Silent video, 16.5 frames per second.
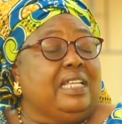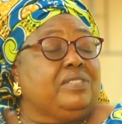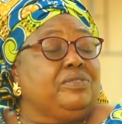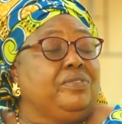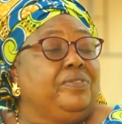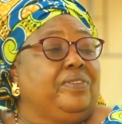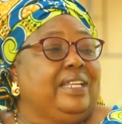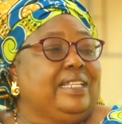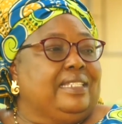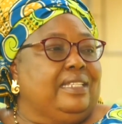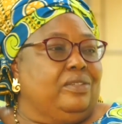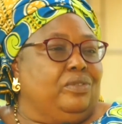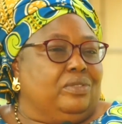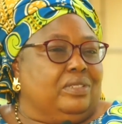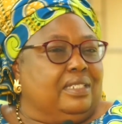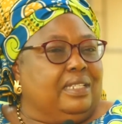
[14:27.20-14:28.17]
reflecting
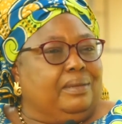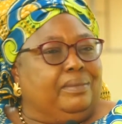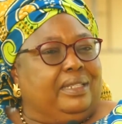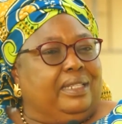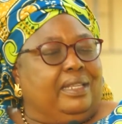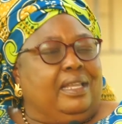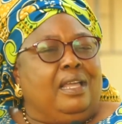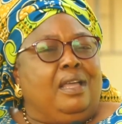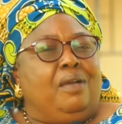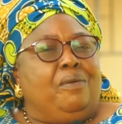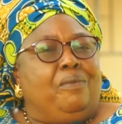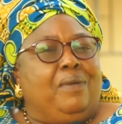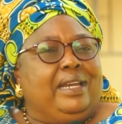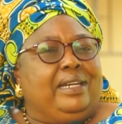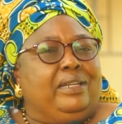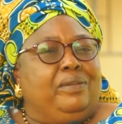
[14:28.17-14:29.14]
on something.
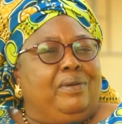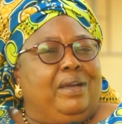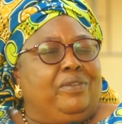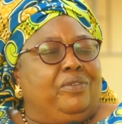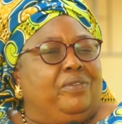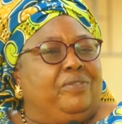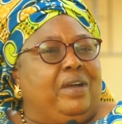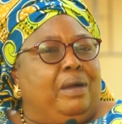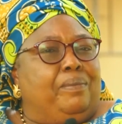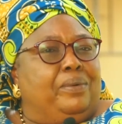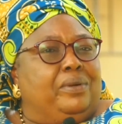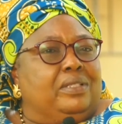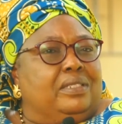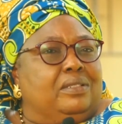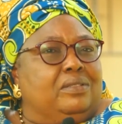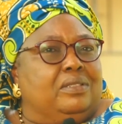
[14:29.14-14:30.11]
One day, one of our
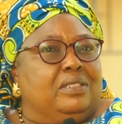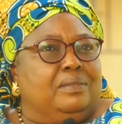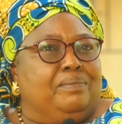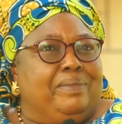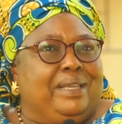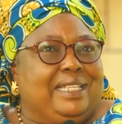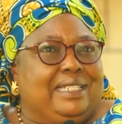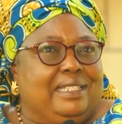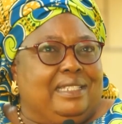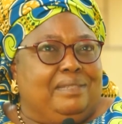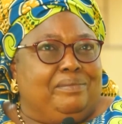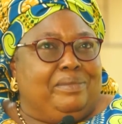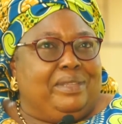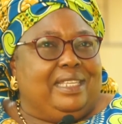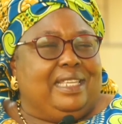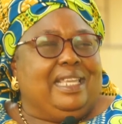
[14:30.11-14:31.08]
apostles met
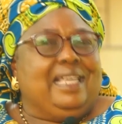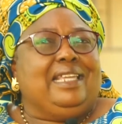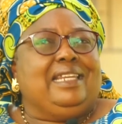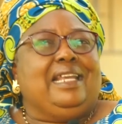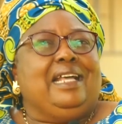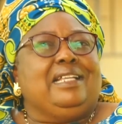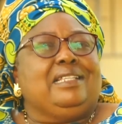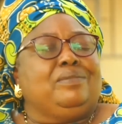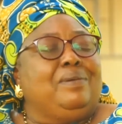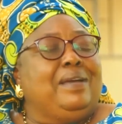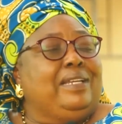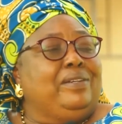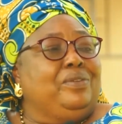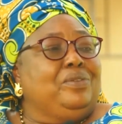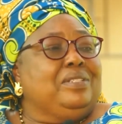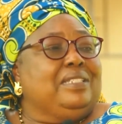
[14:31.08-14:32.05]
me and asked, why
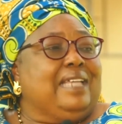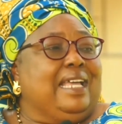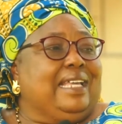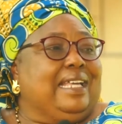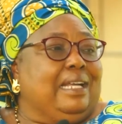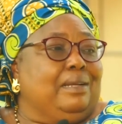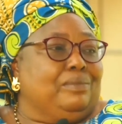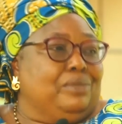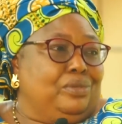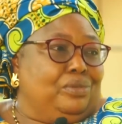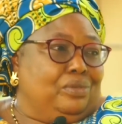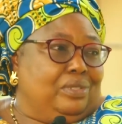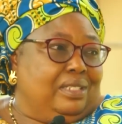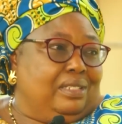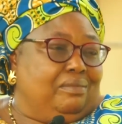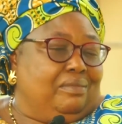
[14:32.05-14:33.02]
don't I come to
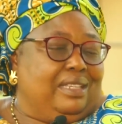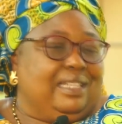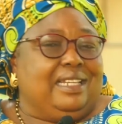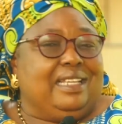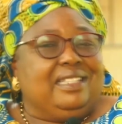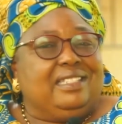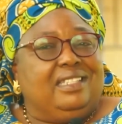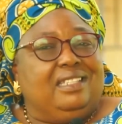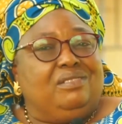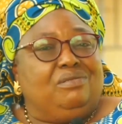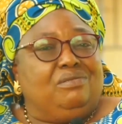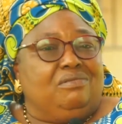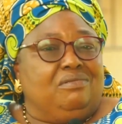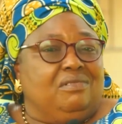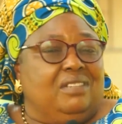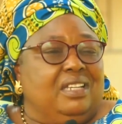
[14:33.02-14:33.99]
him? And I said,
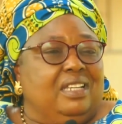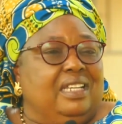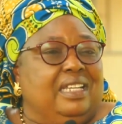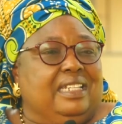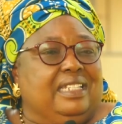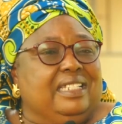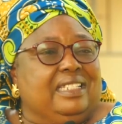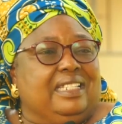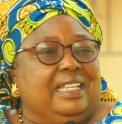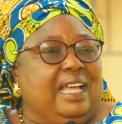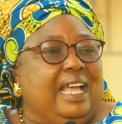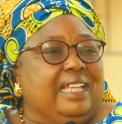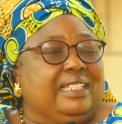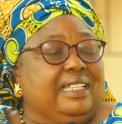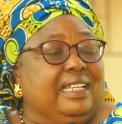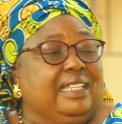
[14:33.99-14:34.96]

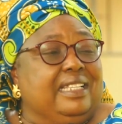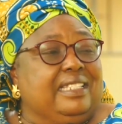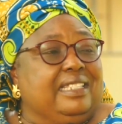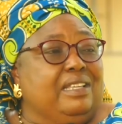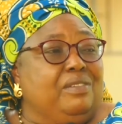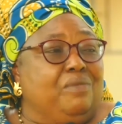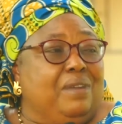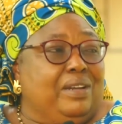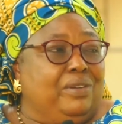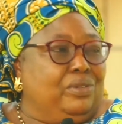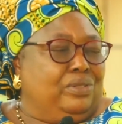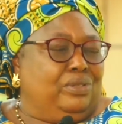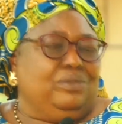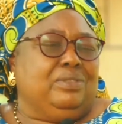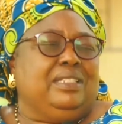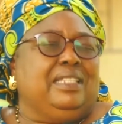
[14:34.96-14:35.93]
I started saying one or
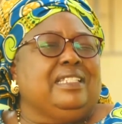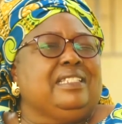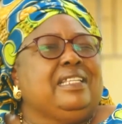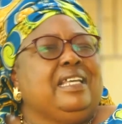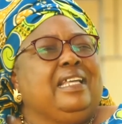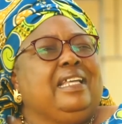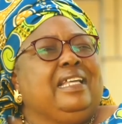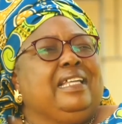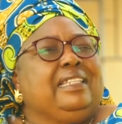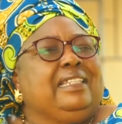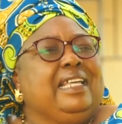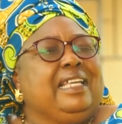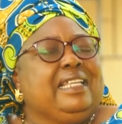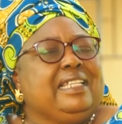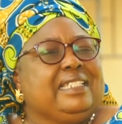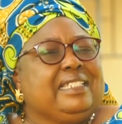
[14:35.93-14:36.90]
two things.
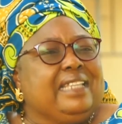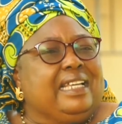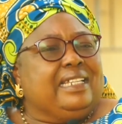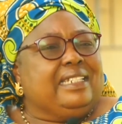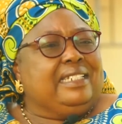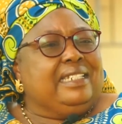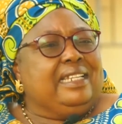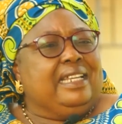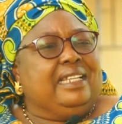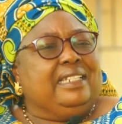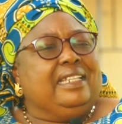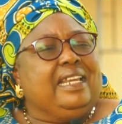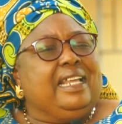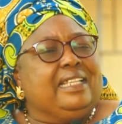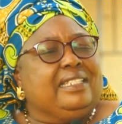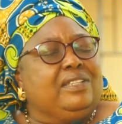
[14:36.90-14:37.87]
Then I said,
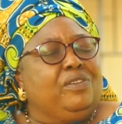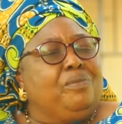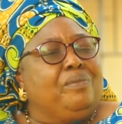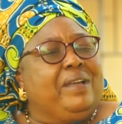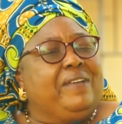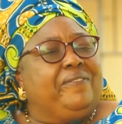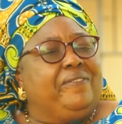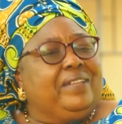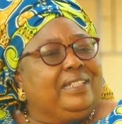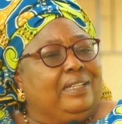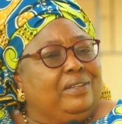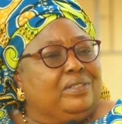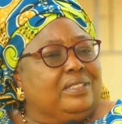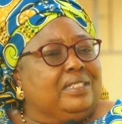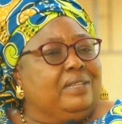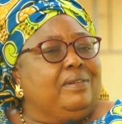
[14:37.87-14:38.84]
oh, my
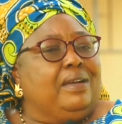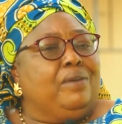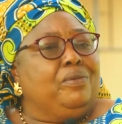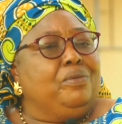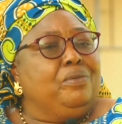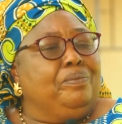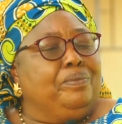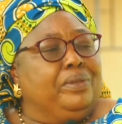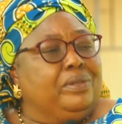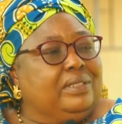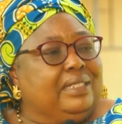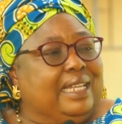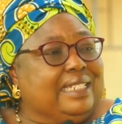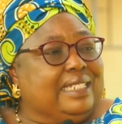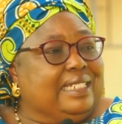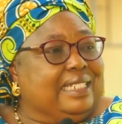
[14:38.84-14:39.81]
father was the one who built
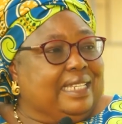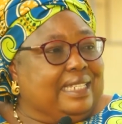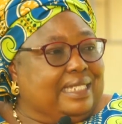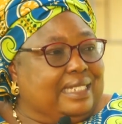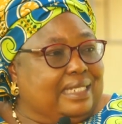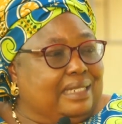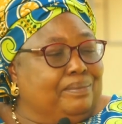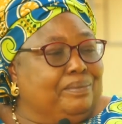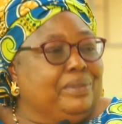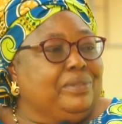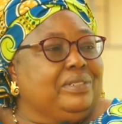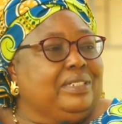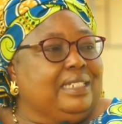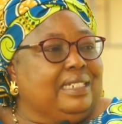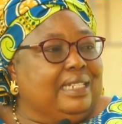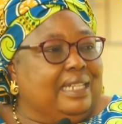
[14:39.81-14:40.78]
that church
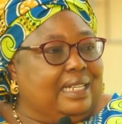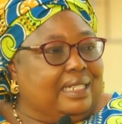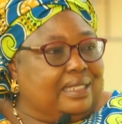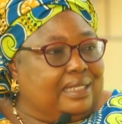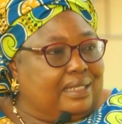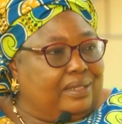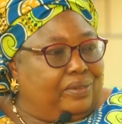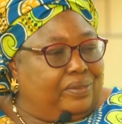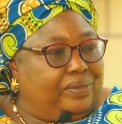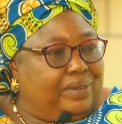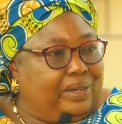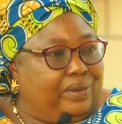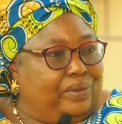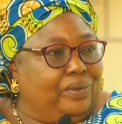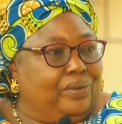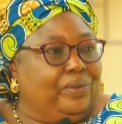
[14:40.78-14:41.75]
building at
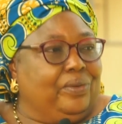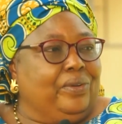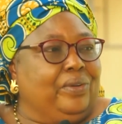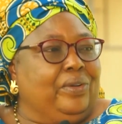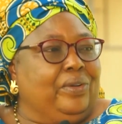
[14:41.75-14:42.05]
Ofako.